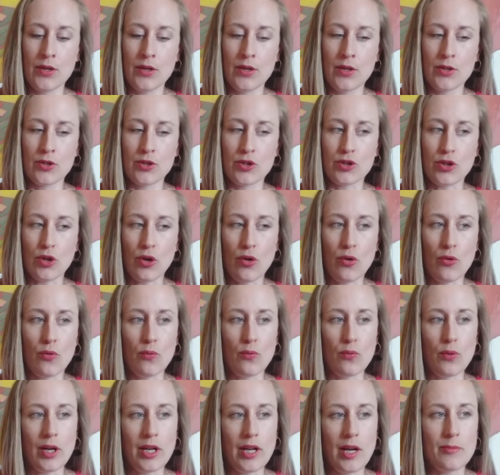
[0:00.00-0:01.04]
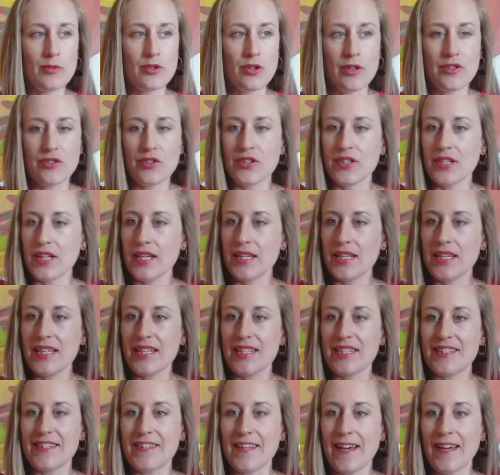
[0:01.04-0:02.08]
So what I'm trying to say
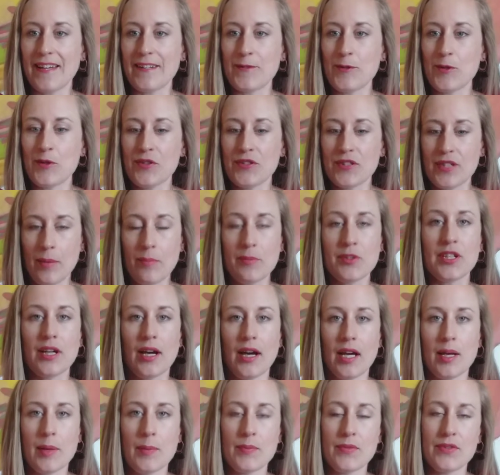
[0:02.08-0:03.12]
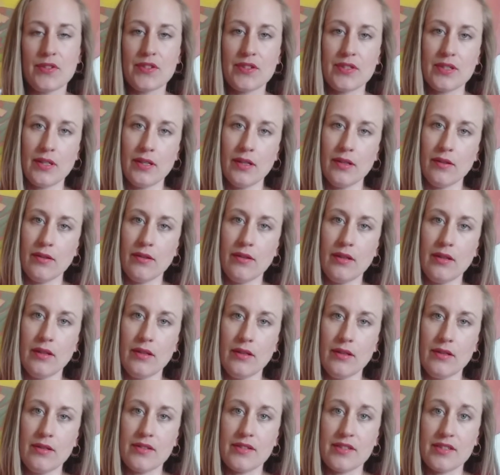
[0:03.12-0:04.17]
is that sometimes
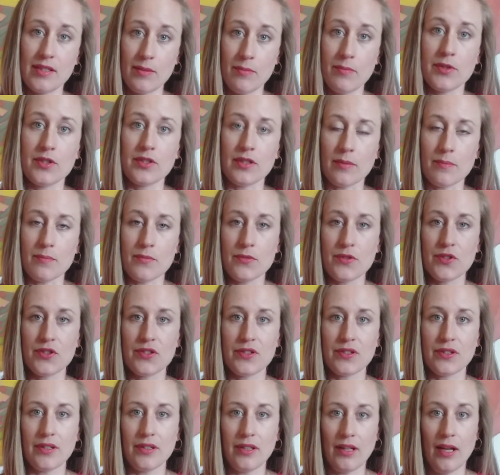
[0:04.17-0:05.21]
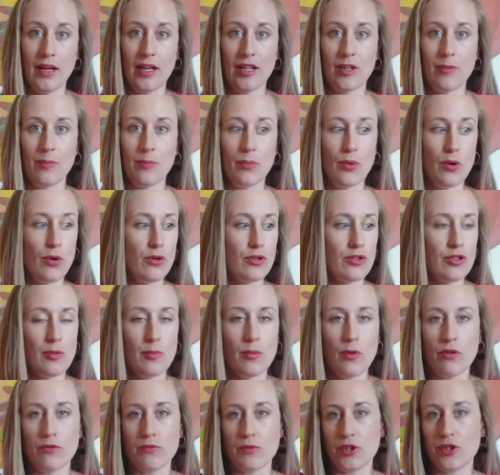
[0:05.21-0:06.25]
the symptoms like boredom
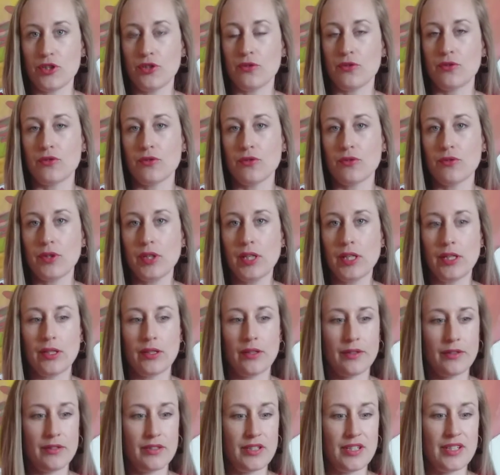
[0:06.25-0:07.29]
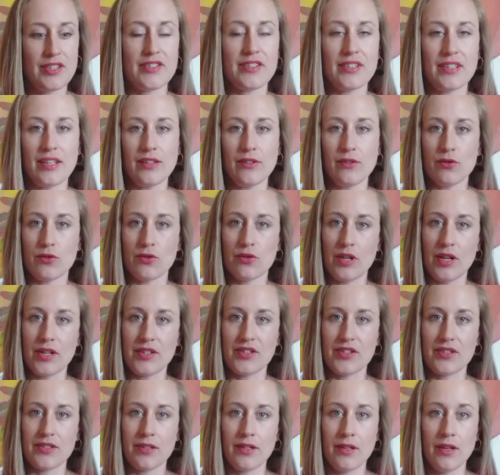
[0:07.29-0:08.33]
of what you're doing,
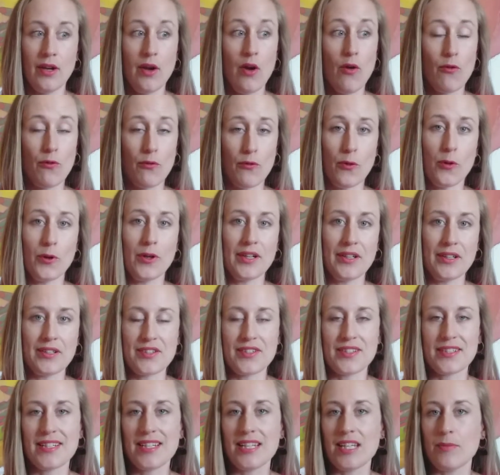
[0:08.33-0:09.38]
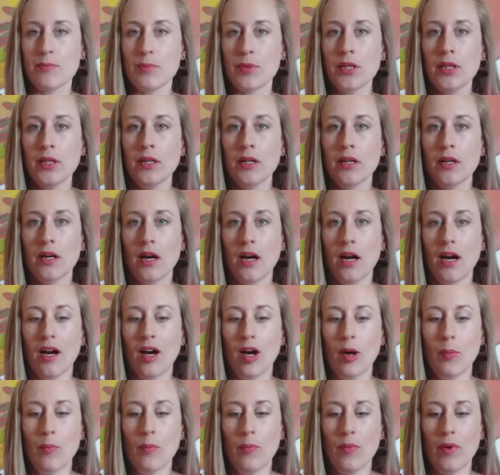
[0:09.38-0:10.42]
disinterest, falling asleep,
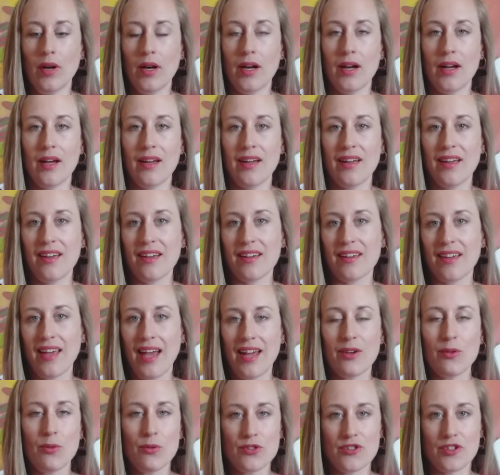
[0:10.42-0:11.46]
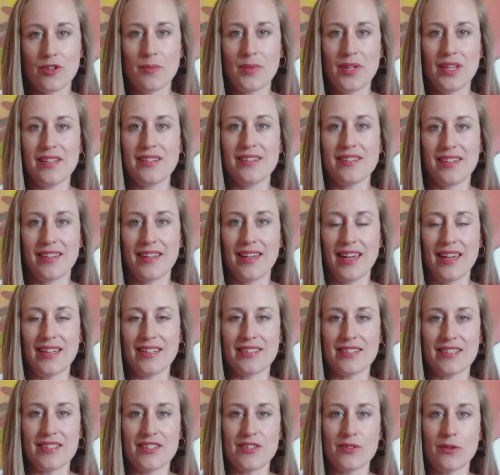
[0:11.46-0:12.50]
can also be
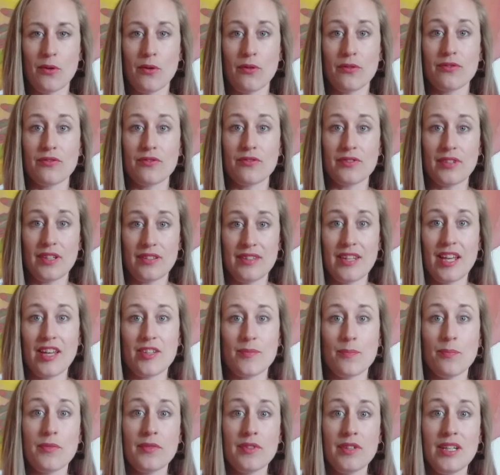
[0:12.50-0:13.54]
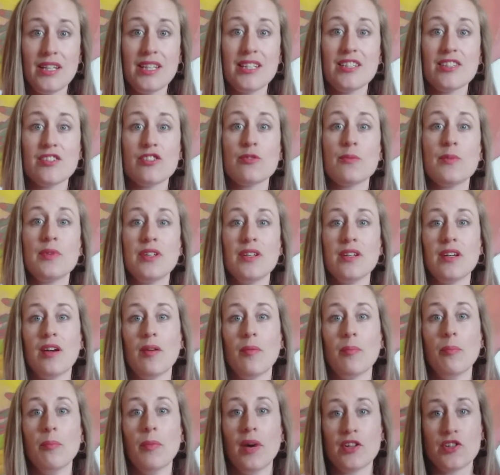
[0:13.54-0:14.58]
indicators of that there needing to be a
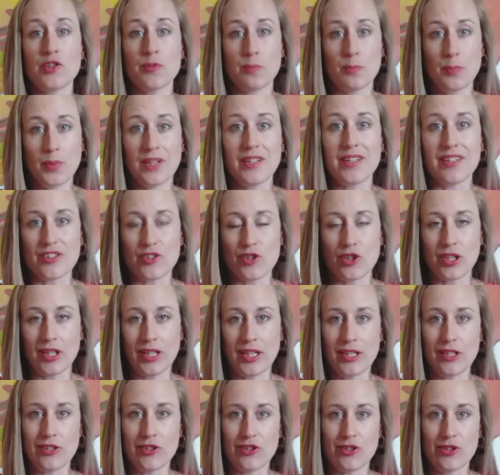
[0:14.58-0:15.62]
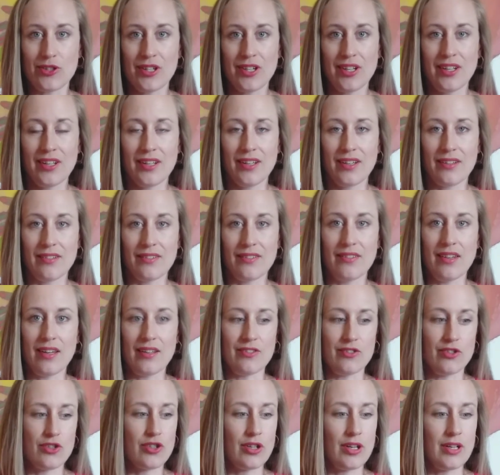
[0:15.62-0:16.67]
much bigger change than
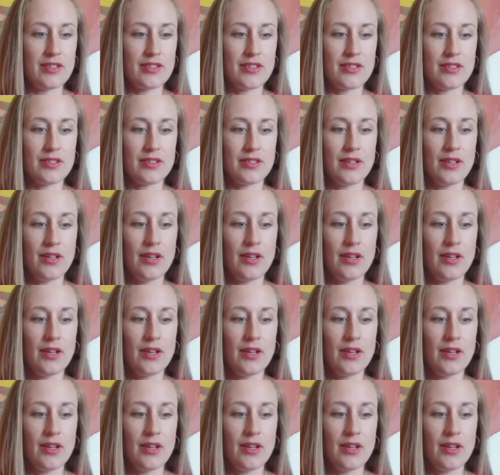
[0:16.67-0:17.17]
just